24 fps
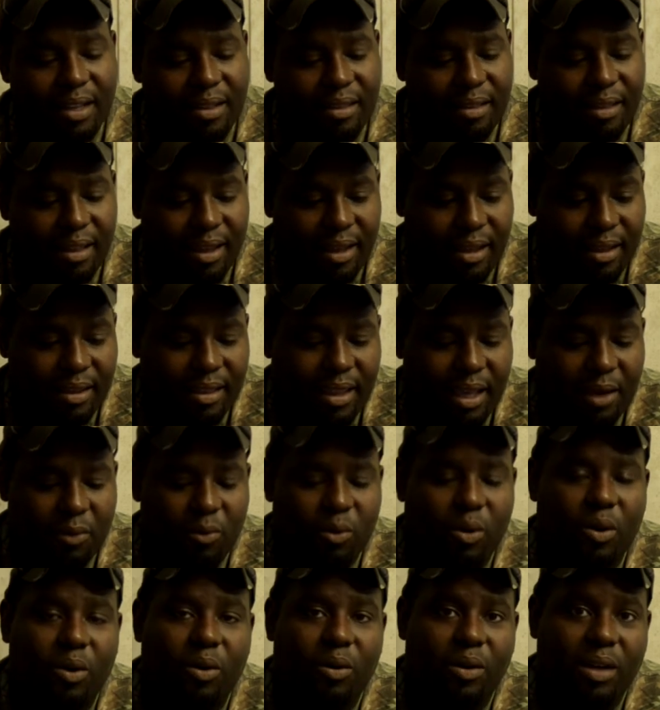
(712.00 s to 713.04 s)
They
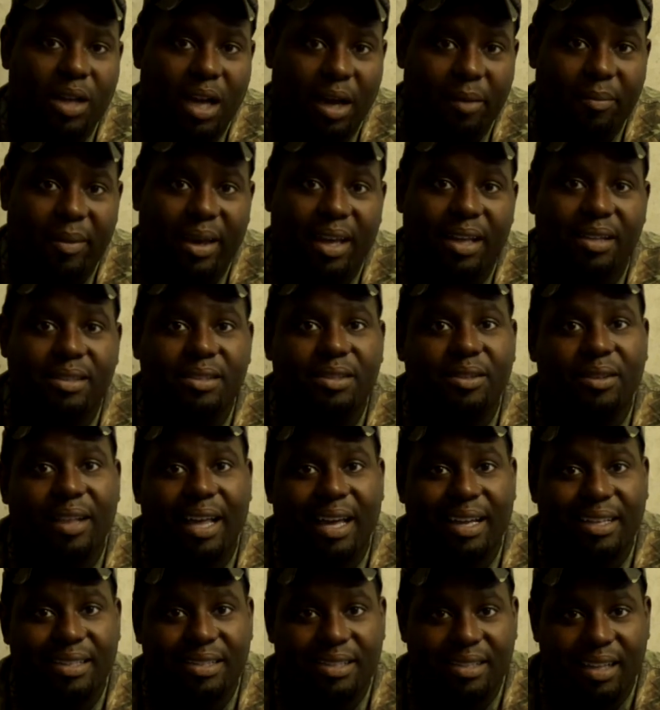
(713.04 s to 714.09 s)
will come into
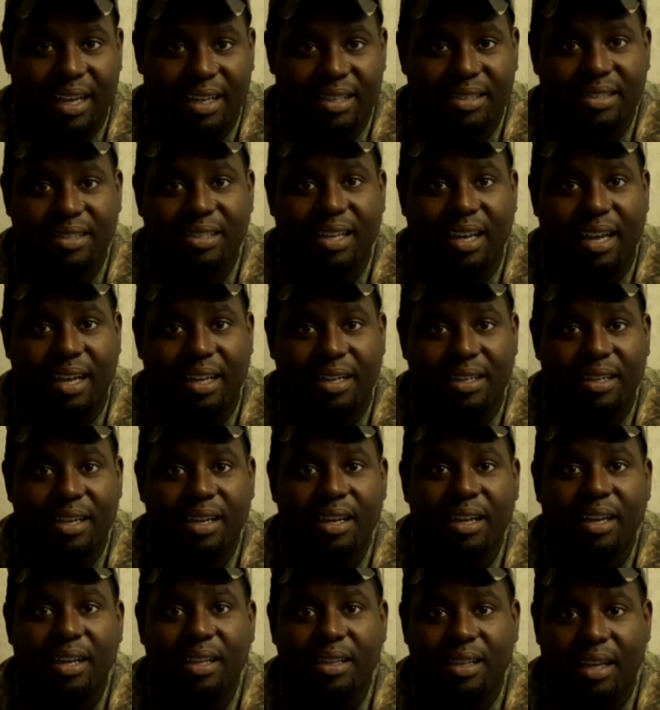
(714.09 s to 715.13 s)
that scent,
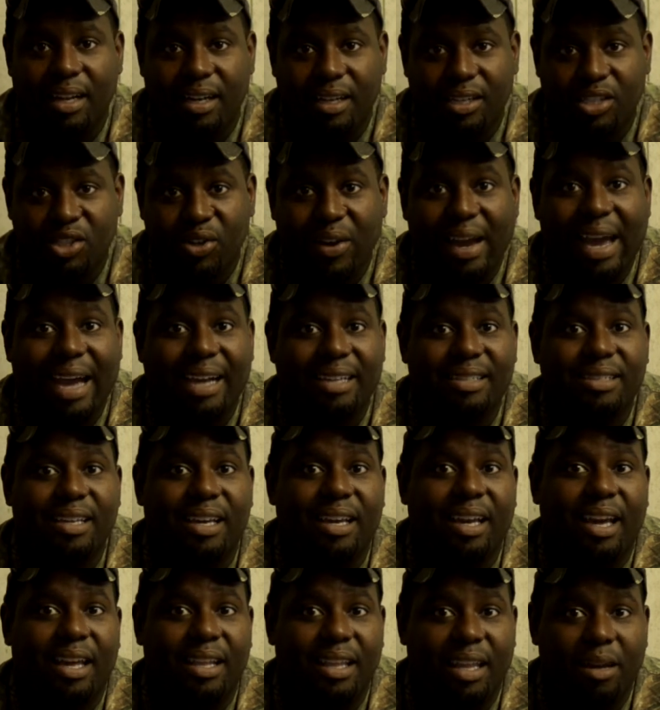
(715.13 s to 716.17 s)
that attract,
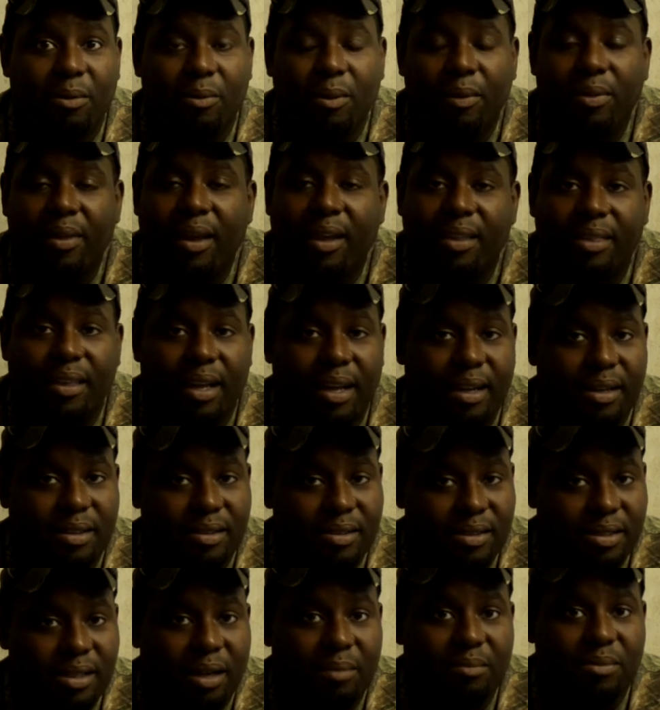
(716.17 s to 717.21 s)
and they will think that
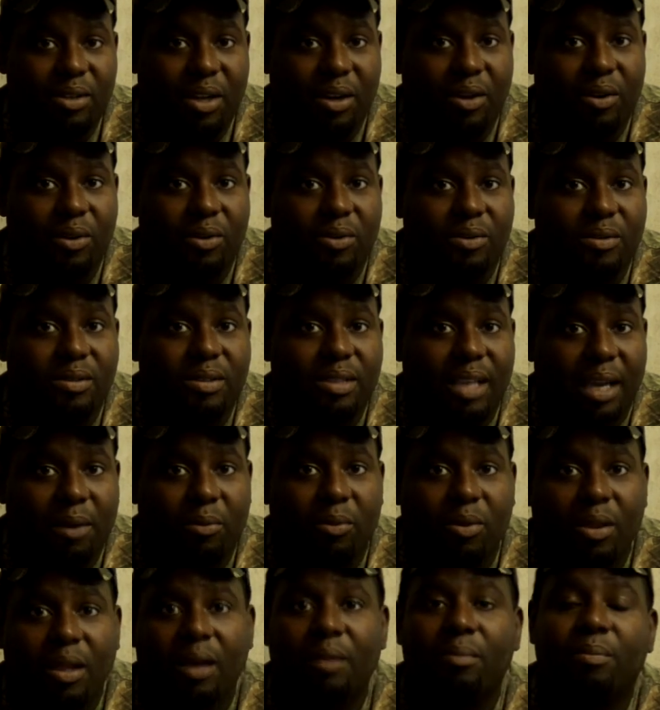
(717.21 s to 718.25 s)
some does. They
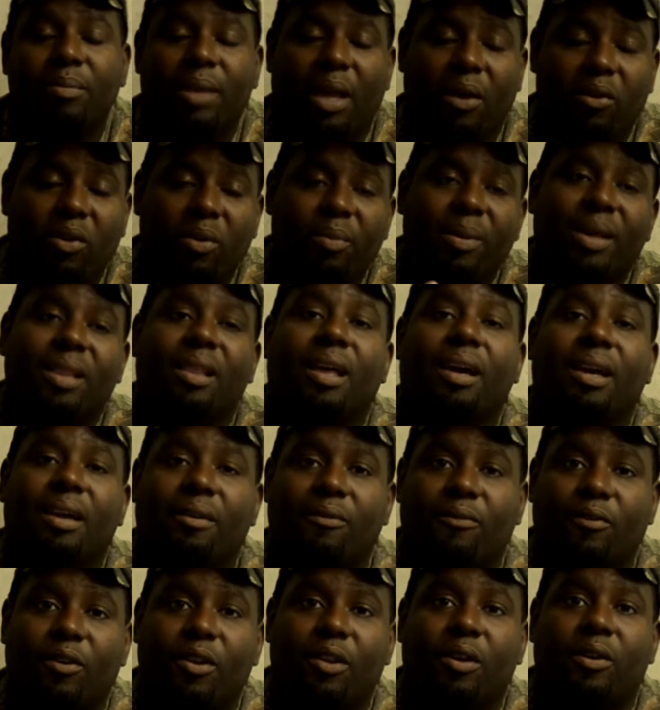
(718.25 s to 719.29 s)
will be looking
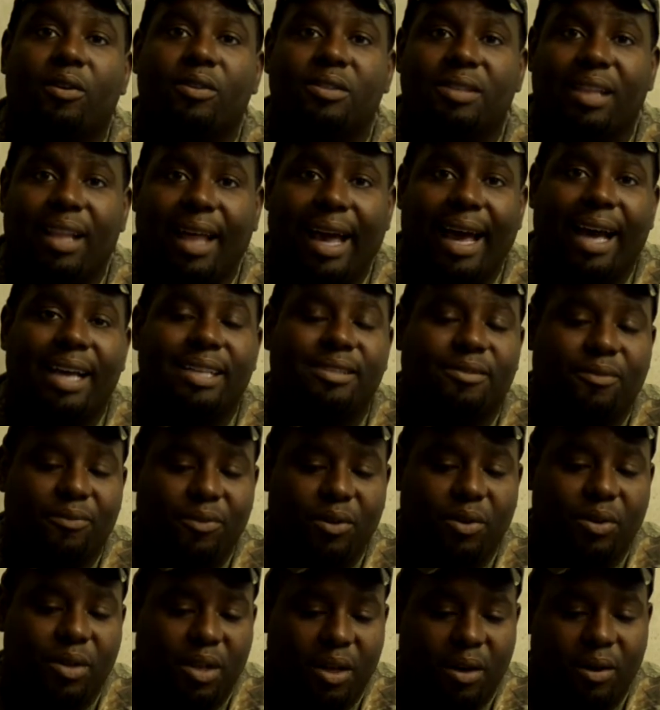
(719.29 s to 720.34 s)
for those last
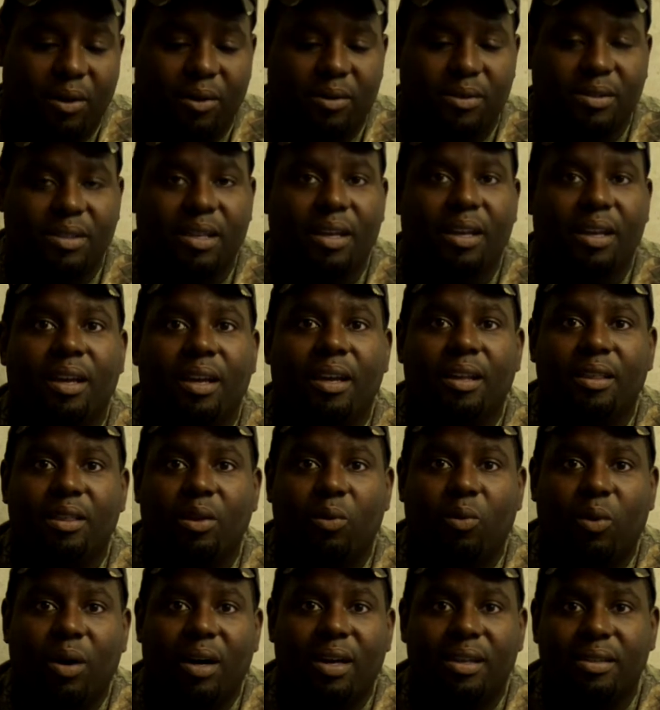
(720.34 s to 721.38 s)
few does, the
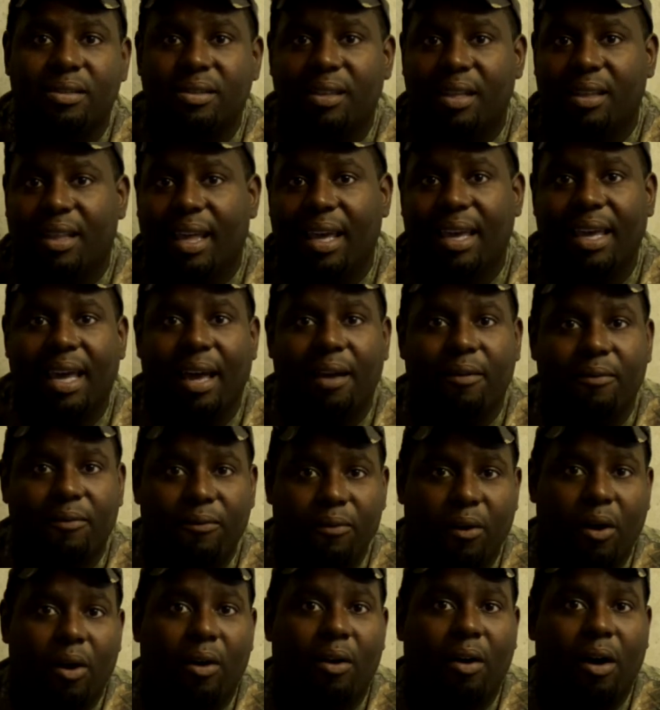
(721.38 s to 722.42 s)
ones that they got
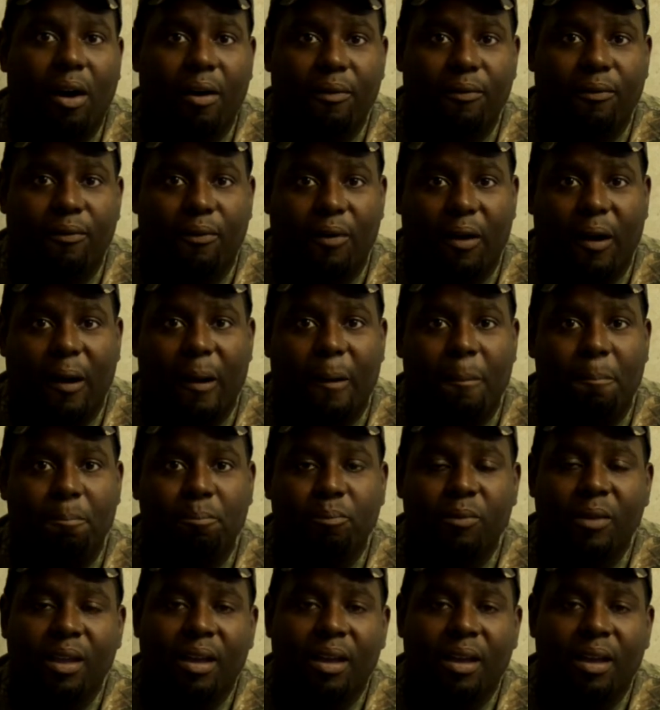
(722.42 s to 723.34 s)
fought off from.